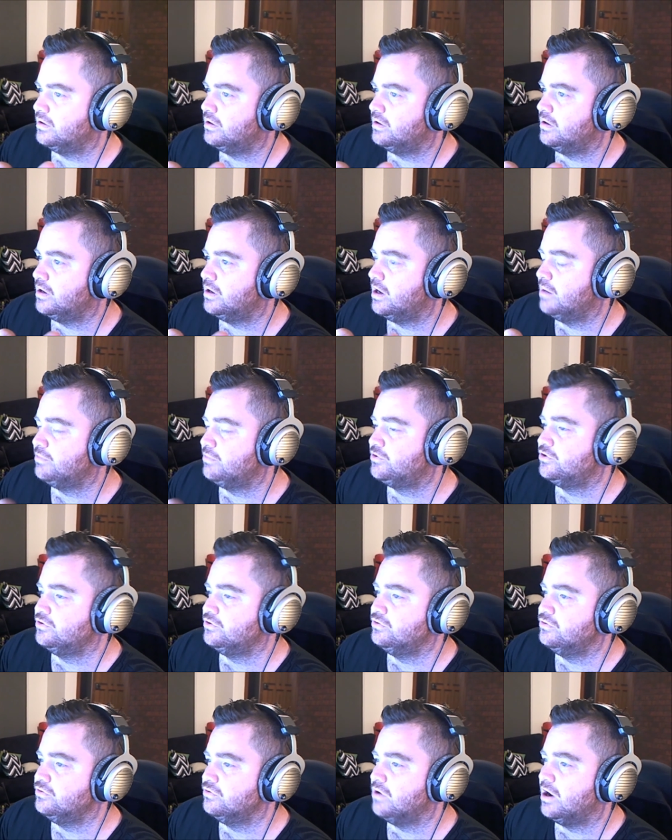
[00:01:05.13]
up
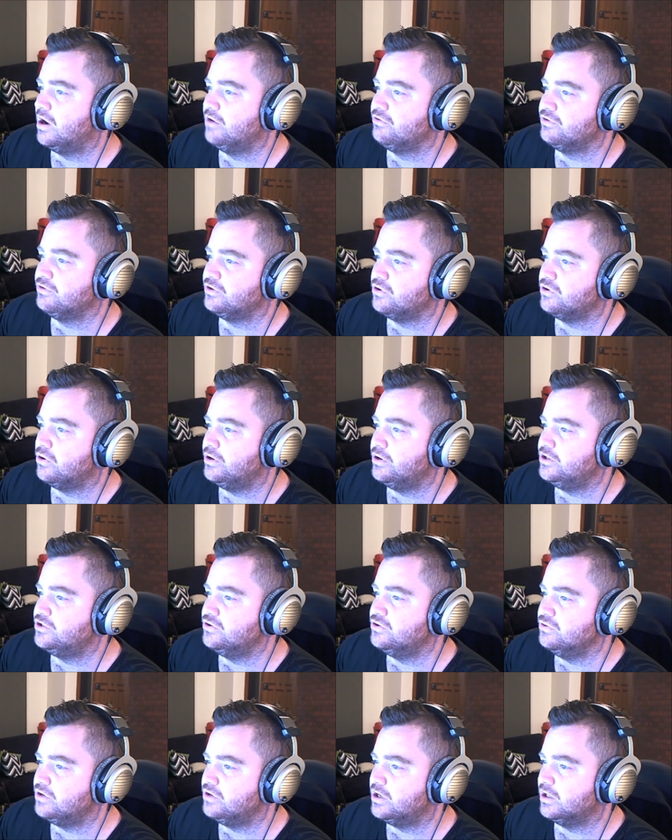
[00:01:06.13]
to
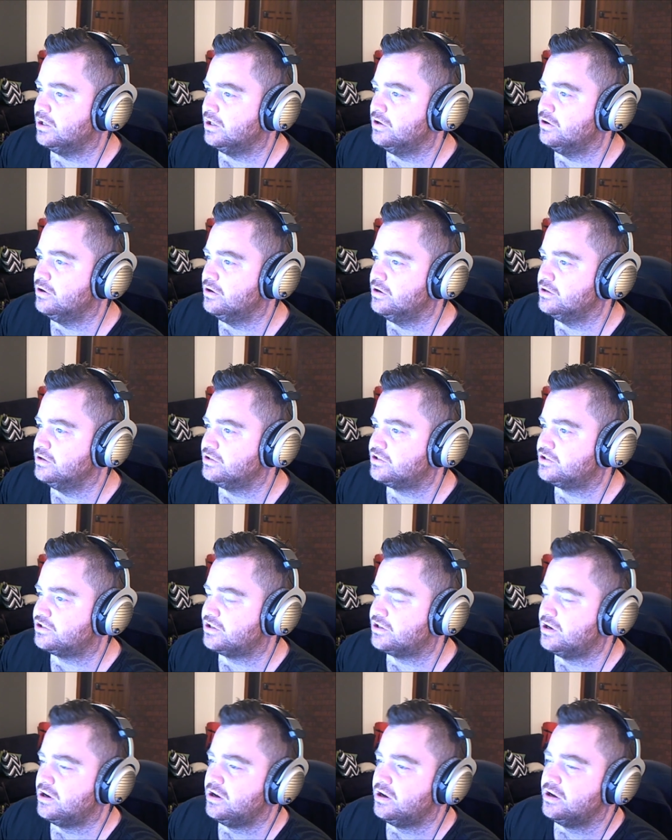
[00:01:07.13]
192 kilohertz,
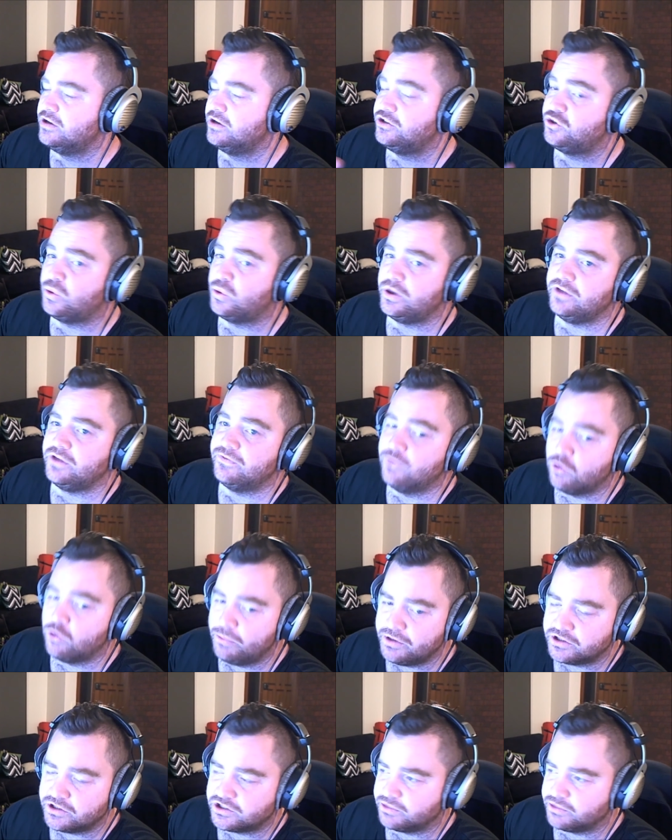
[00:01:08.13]

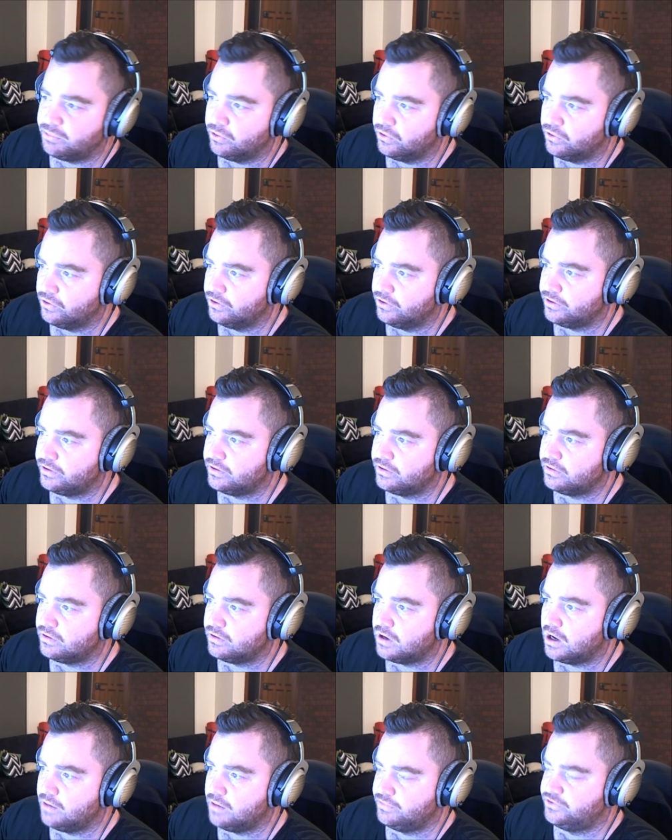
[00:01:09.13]
24-bit support
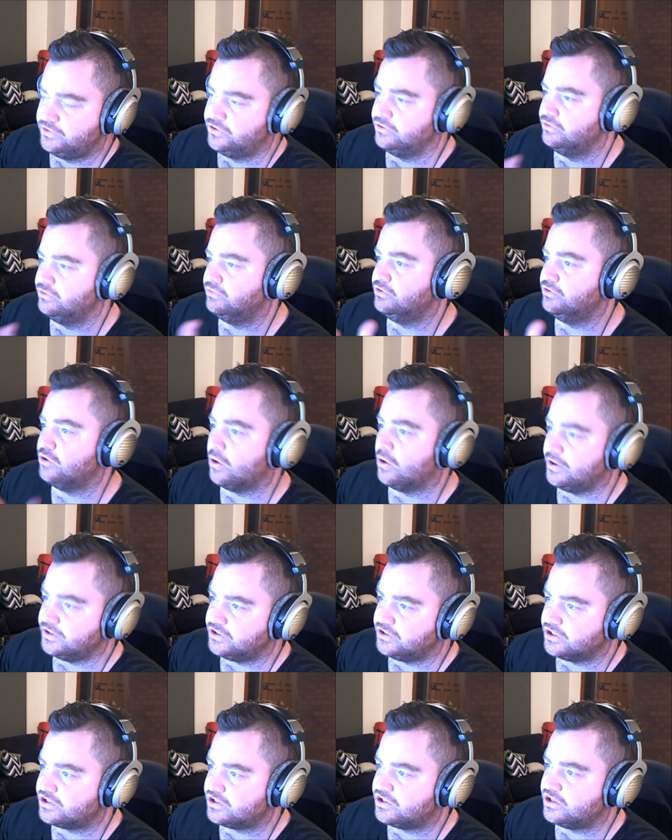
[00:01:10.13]
up to
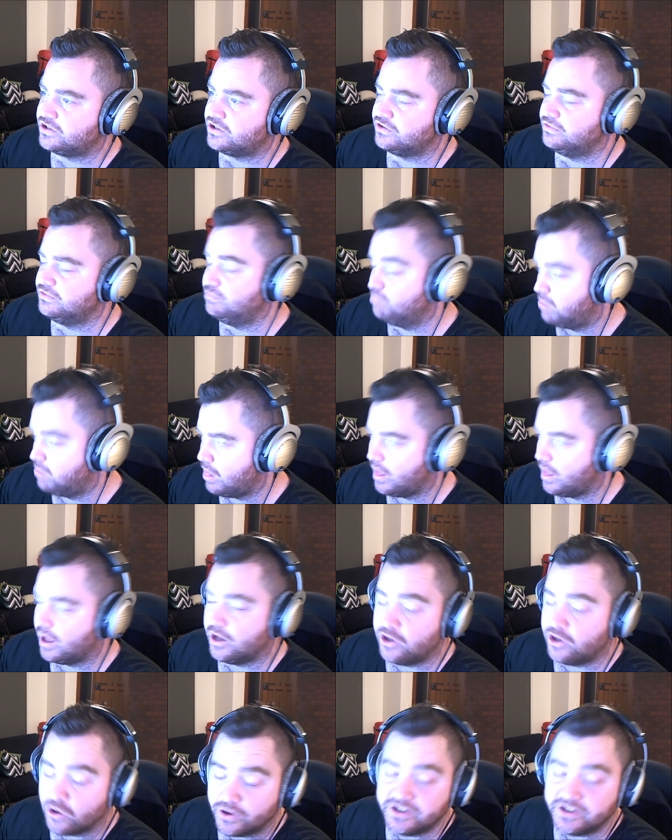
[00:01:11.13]
96
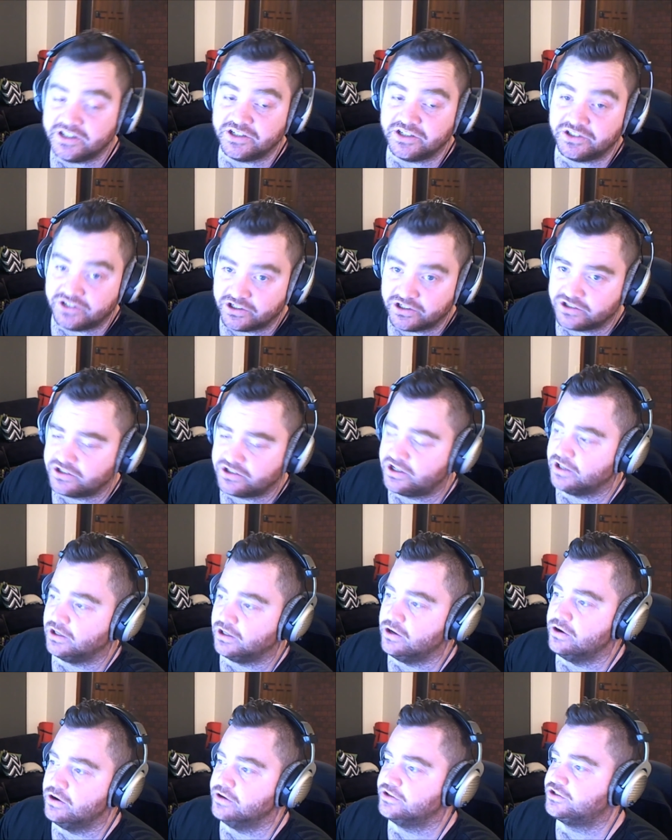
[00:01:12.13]

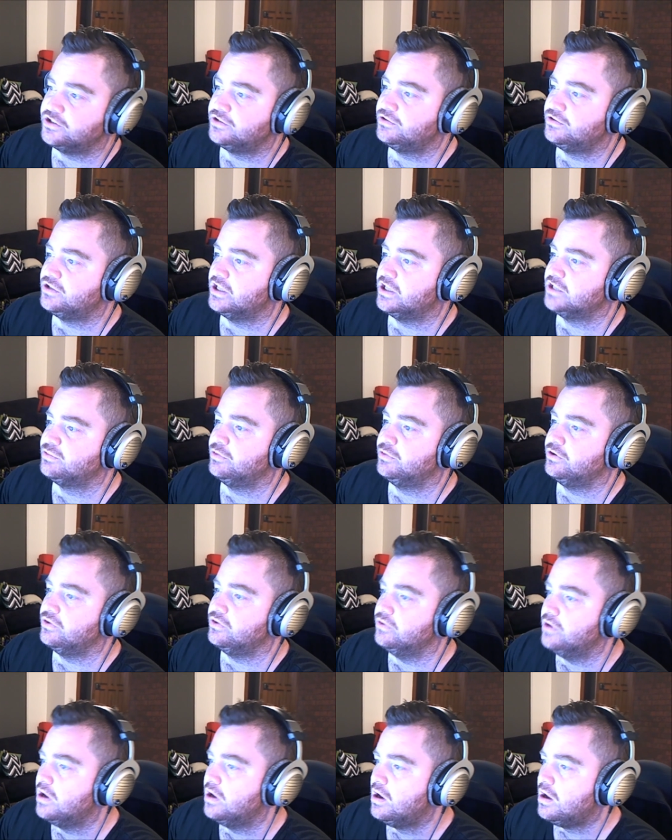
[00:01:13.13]
kilohertz, so that's pretty
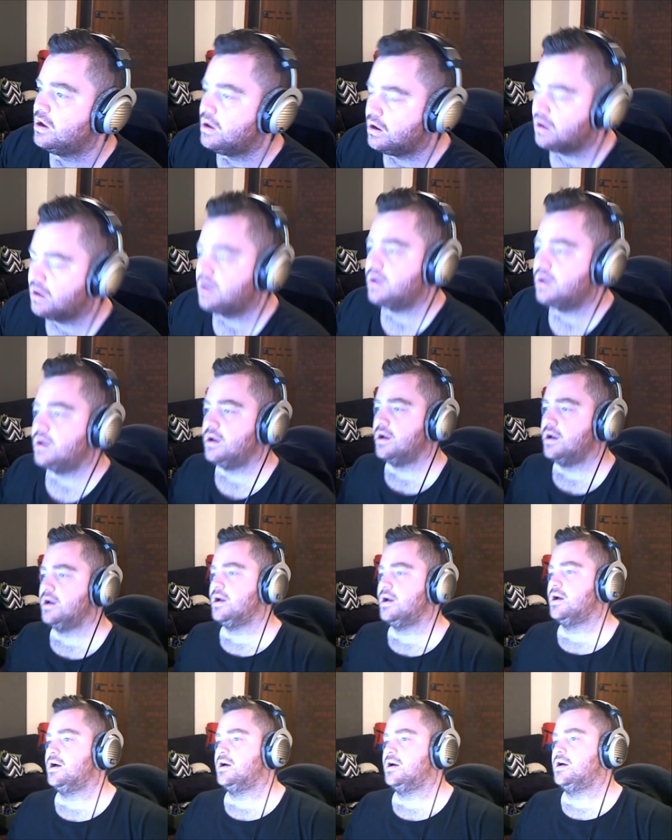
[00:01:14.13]
good.
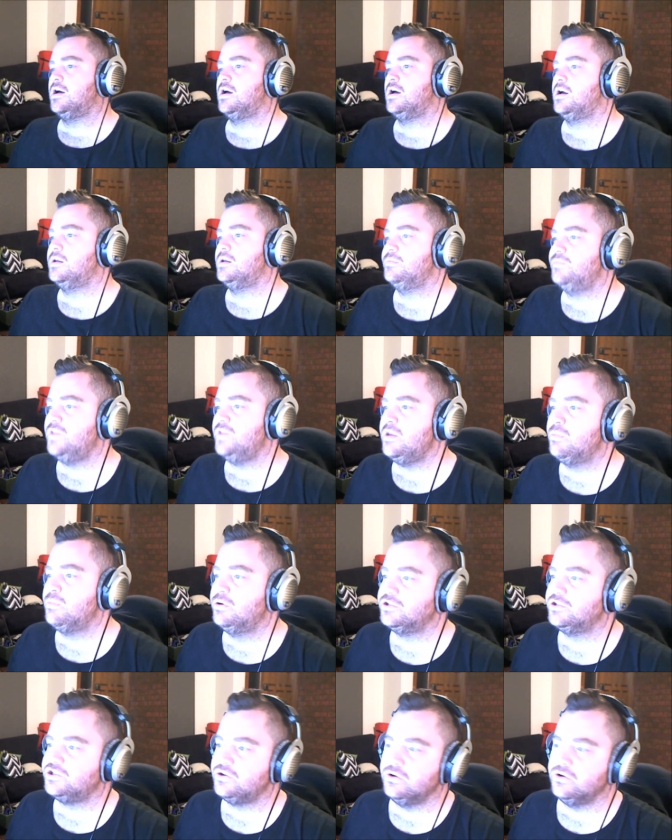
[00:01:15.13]

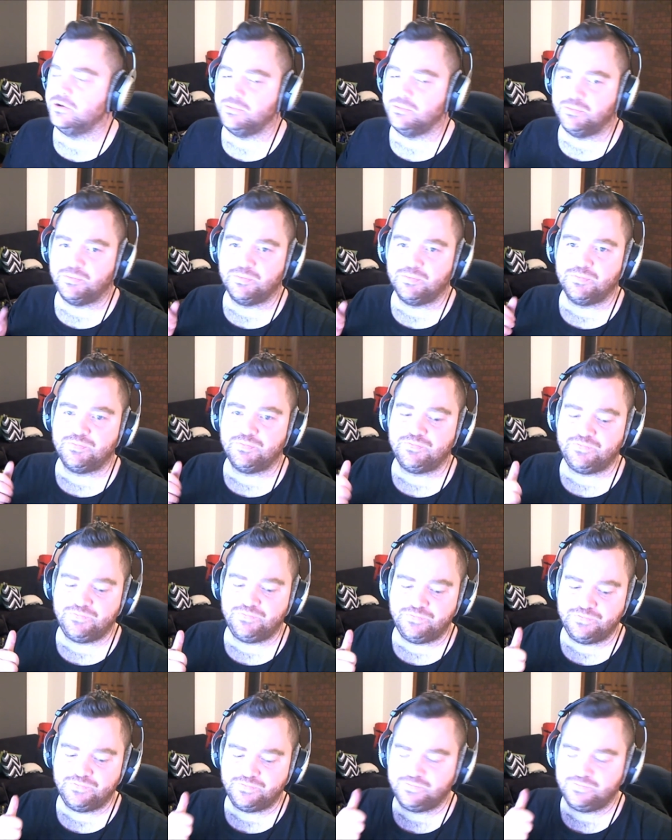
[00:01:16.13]
Inputs are good.
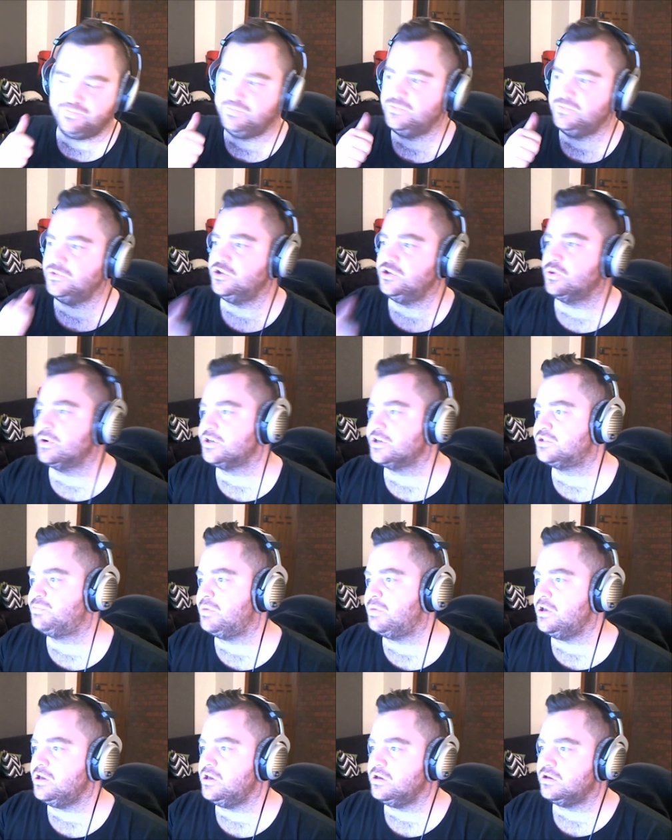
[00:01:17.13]

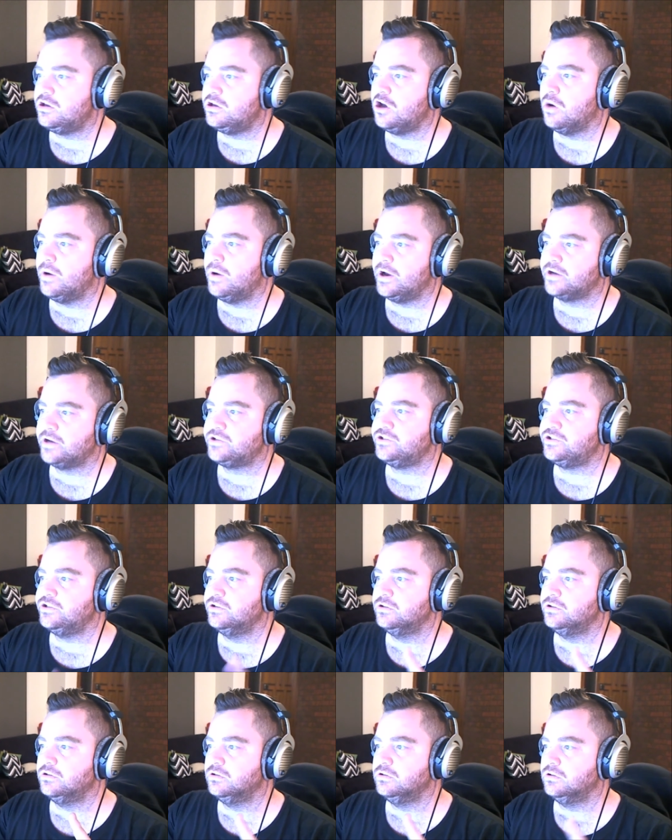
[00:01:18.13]
USB,
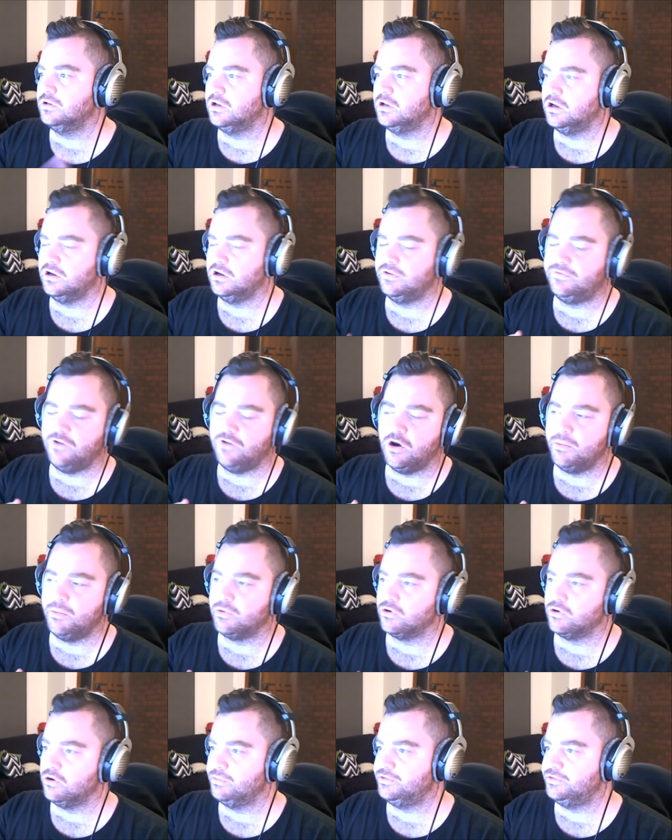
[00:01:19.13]
coaxial,
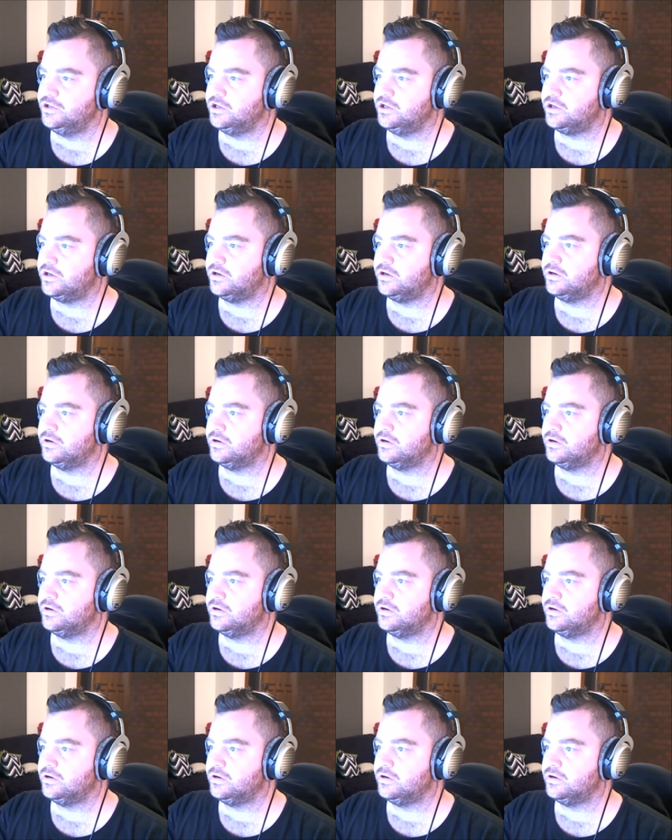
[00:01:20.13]
fiber optic,